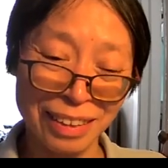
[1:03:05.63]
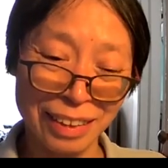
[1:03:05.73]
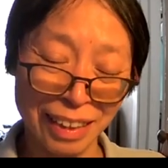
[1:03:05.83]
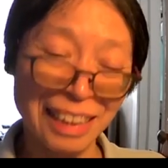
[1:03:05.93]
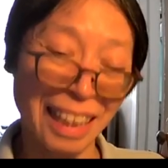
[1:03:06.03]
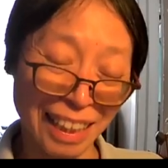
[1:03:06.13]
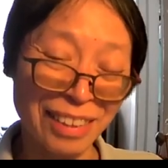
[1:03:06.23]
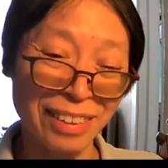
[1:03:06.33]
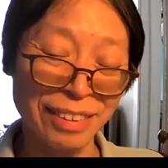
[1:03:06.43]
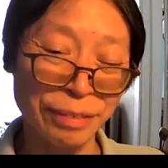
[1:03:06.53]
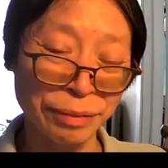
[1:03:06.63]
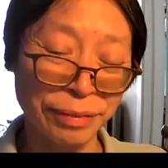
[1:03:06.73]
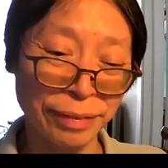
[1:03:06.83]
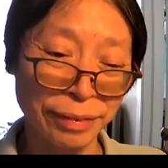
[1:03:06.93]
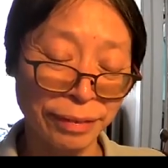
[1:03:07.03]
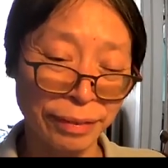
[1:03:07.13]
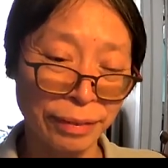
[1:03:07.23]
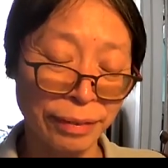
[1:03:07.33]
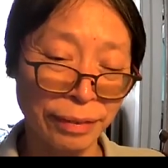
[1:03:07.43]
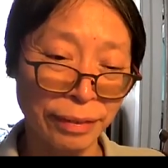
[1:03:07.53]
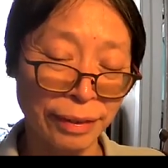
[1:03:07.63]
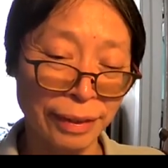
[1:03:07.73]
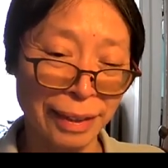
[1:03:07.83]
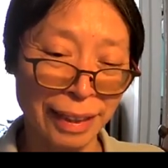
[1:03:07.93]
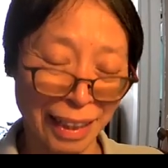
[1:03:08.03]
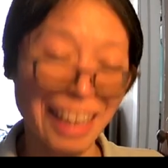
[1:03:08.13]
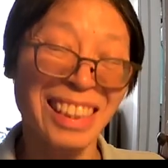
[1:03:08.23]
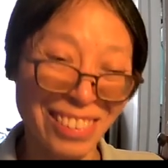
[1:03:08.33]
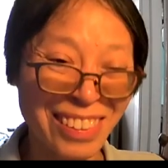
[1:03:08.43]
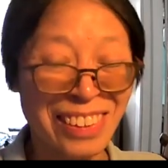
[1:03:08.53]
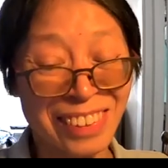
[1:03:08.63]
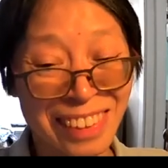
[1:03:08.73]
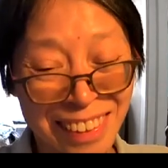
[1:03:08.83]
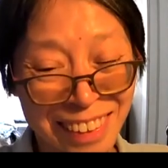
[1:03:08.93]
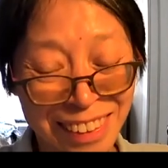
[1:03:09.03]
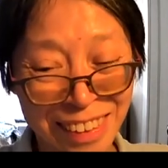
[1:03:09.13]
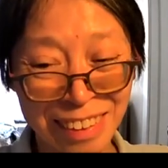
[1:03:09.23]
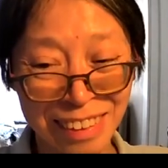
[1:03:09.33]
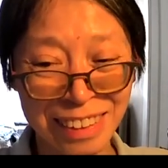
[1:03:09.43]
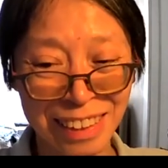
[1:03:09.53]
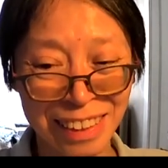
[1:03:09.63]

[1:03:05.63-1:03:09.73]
I want you to have a most lovely day, and it's been my pleasure.